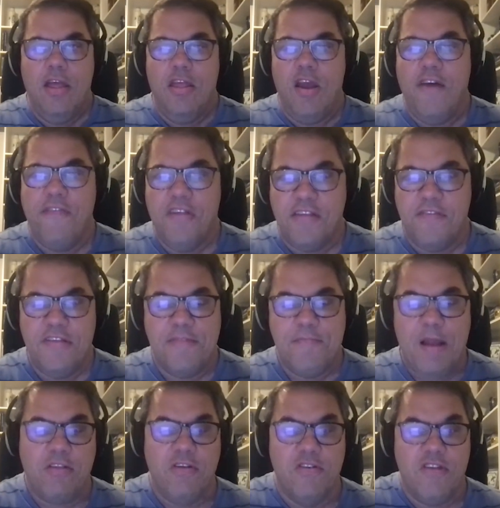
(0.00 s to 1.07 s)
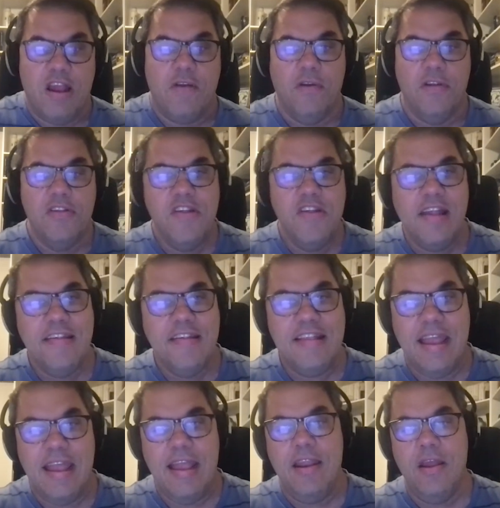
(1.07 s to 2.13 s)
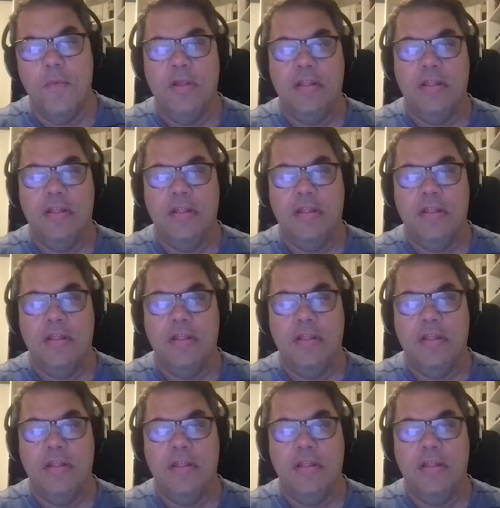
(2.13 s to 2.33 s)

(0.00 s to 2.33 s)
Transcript: the Office of Inspector General just did